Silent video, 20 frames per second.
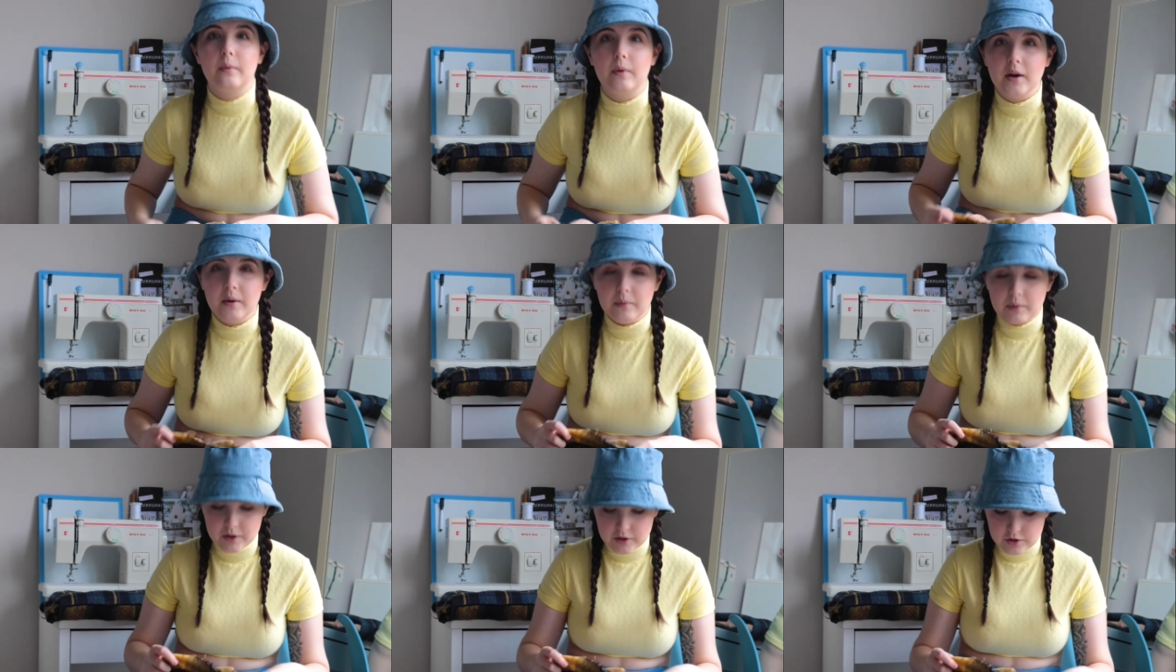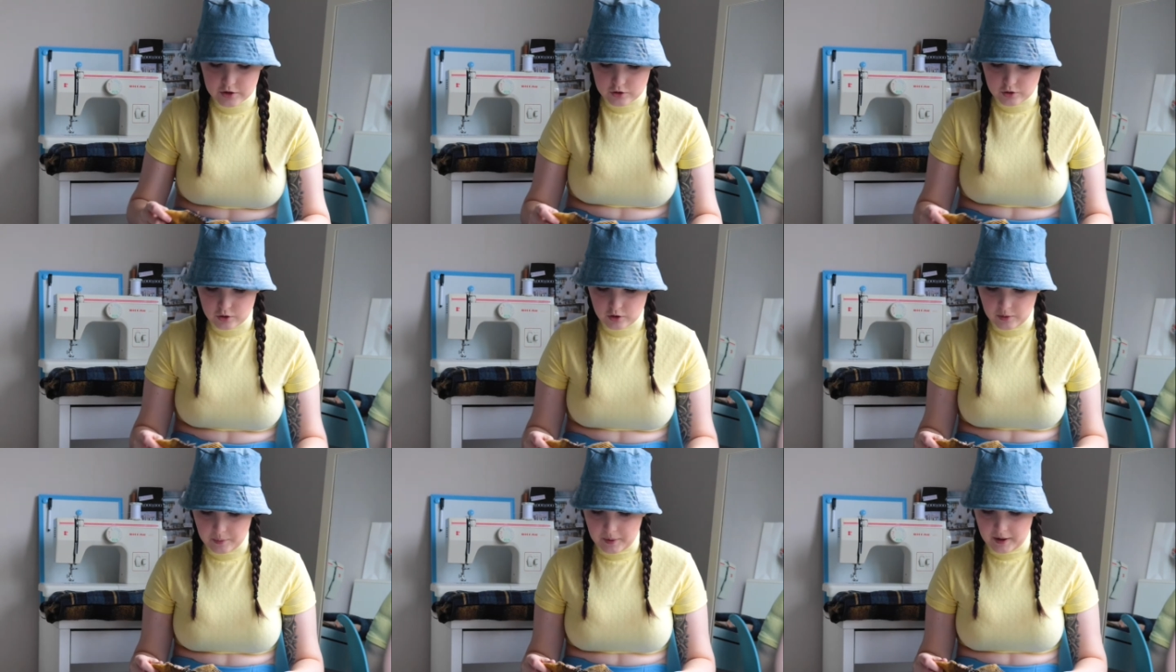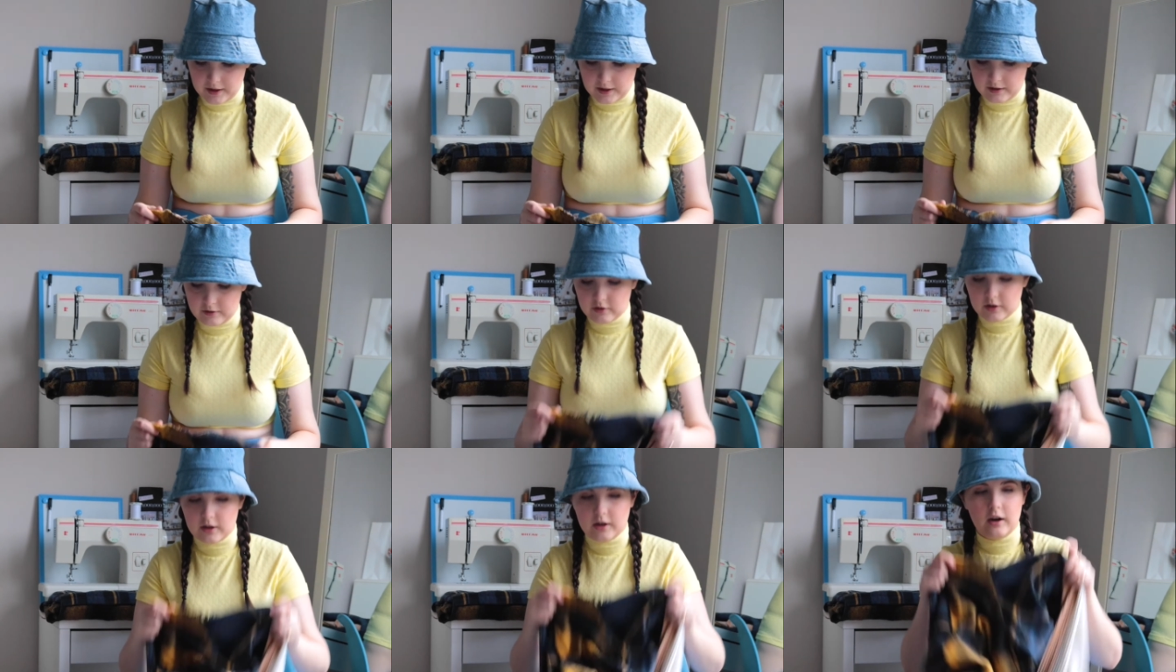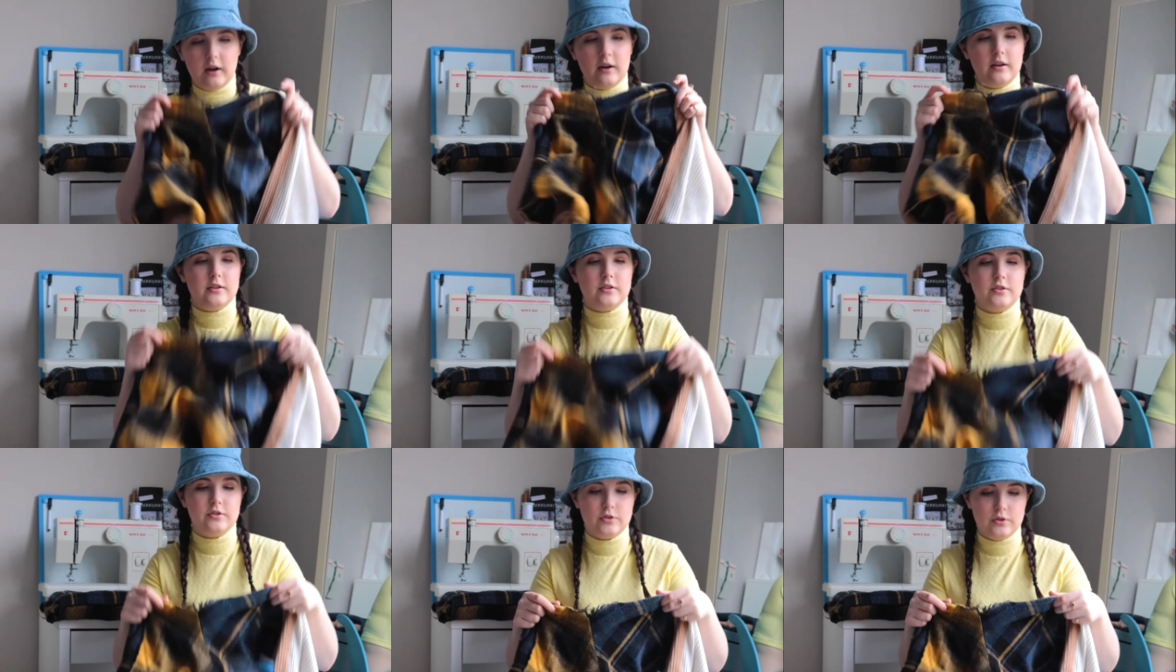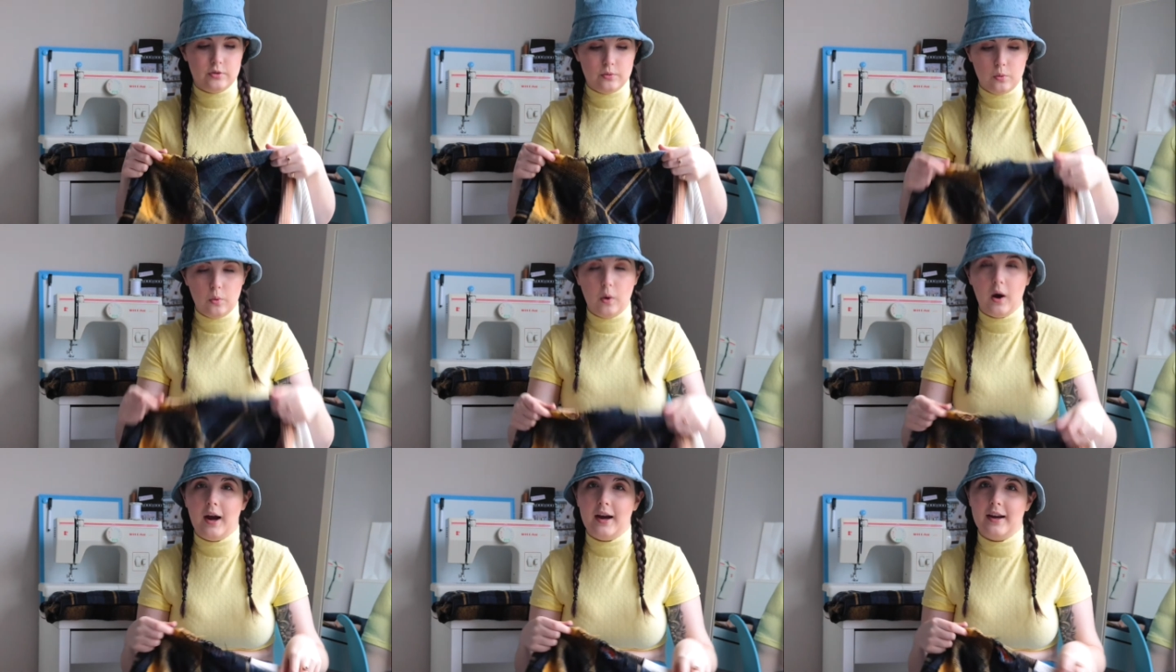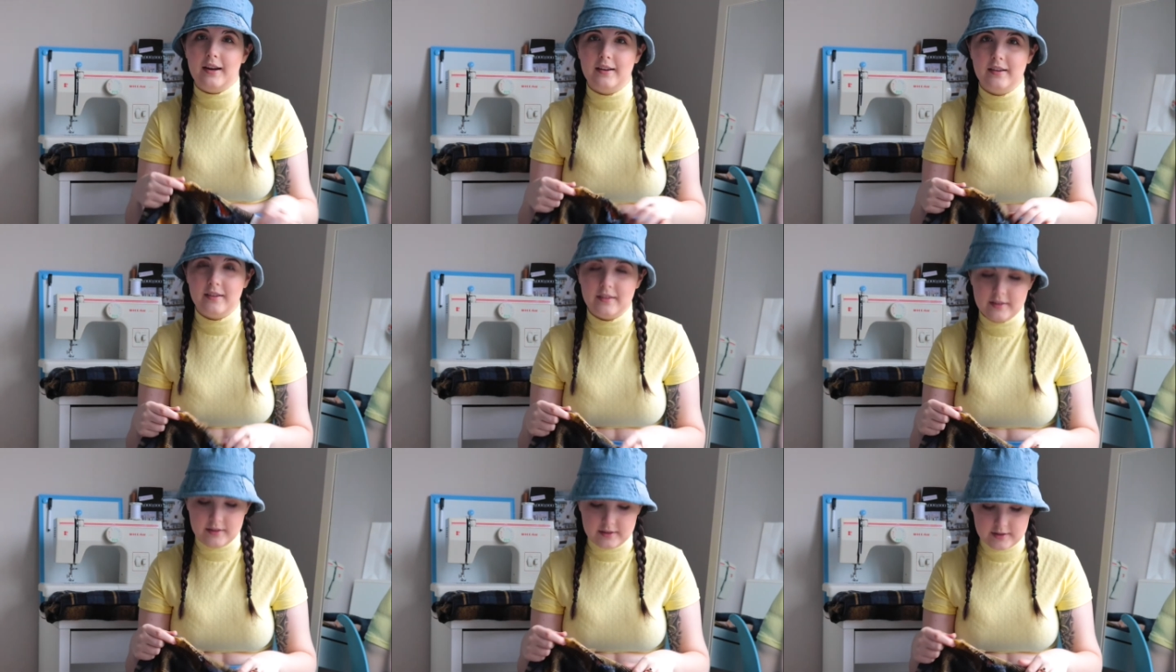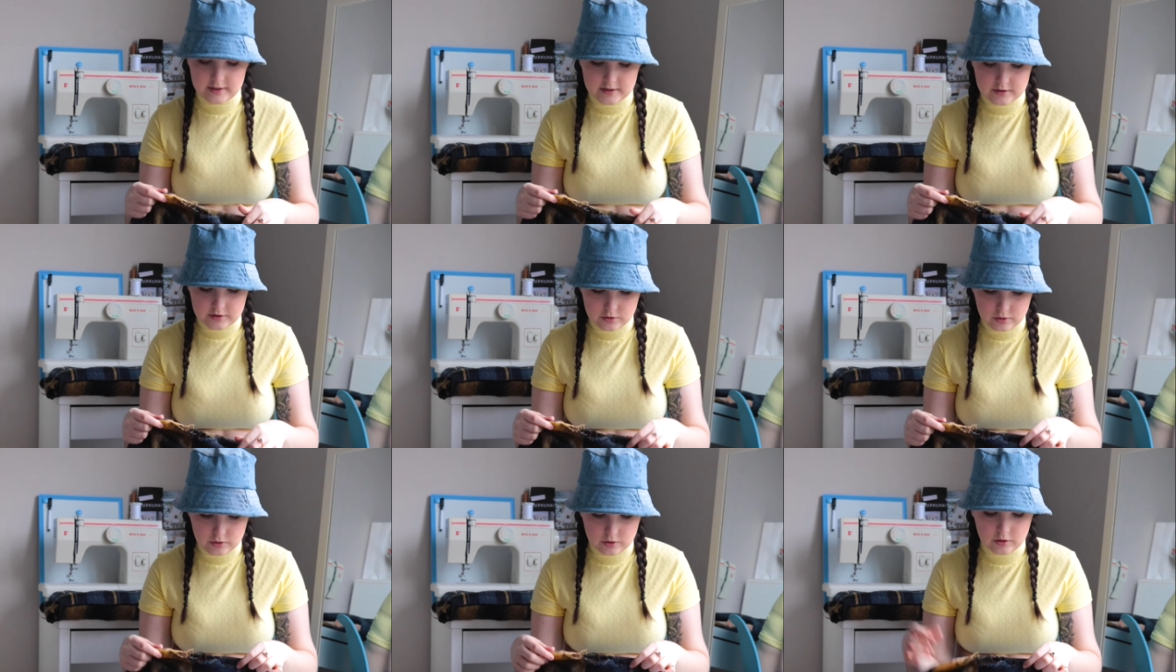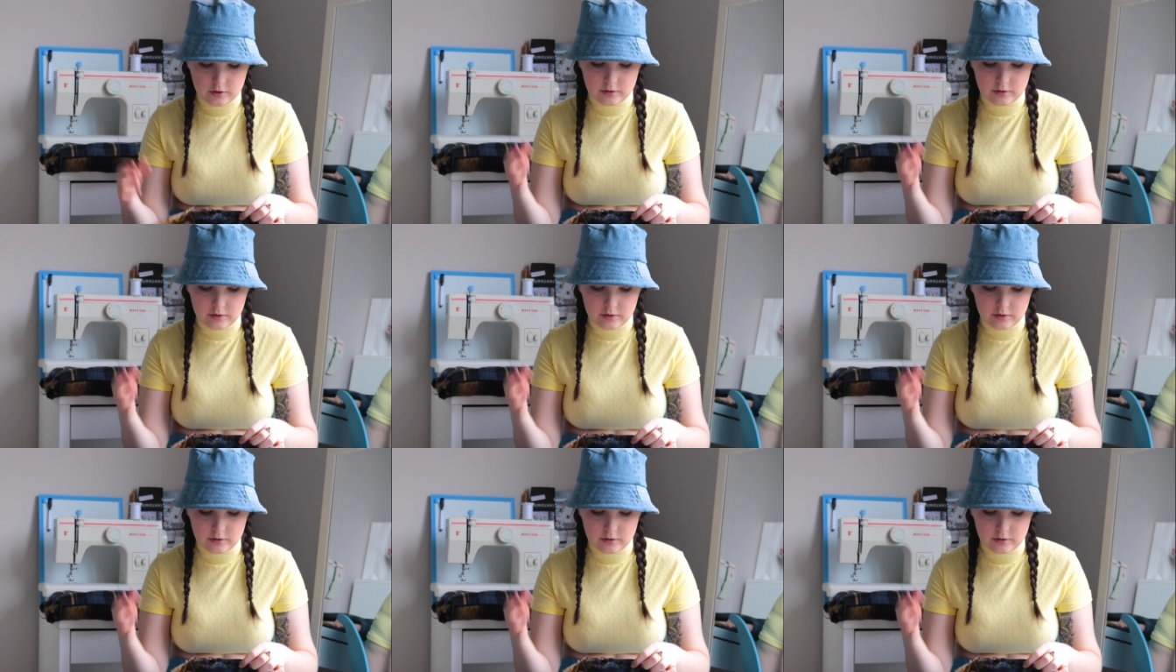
what I wanted to talk about in regards to why this has torn,